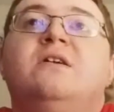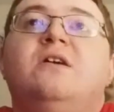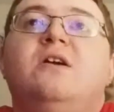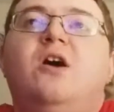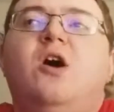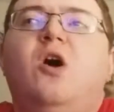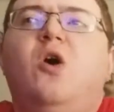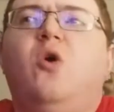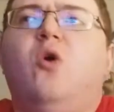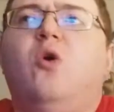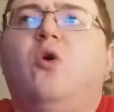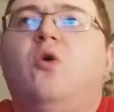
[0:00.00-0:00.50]

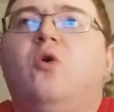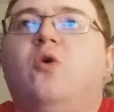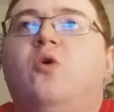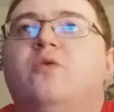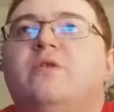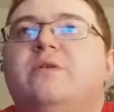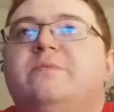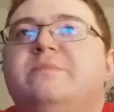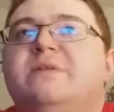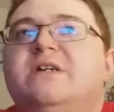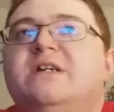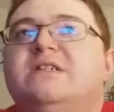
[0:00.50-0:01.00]

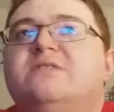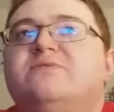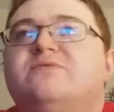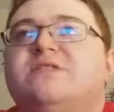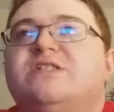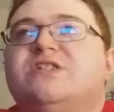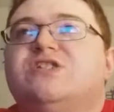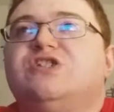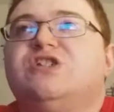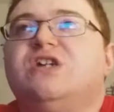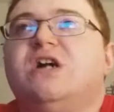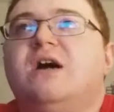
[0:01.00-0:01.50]
Oh, the Miz with
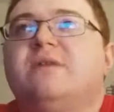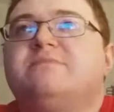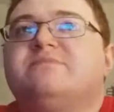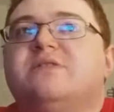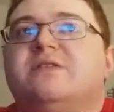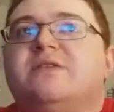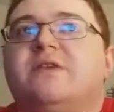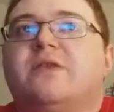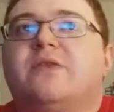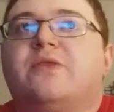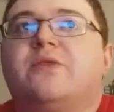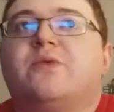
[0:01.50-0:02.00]
the chop
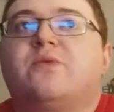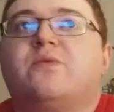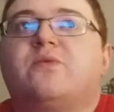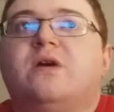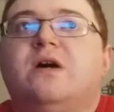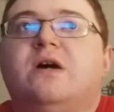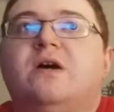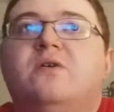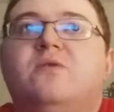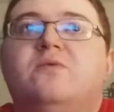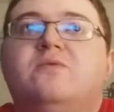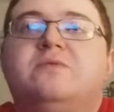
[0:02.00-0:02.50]
to the
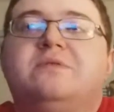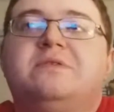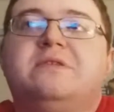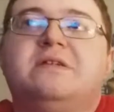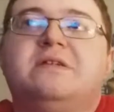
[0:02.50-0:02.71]
throat.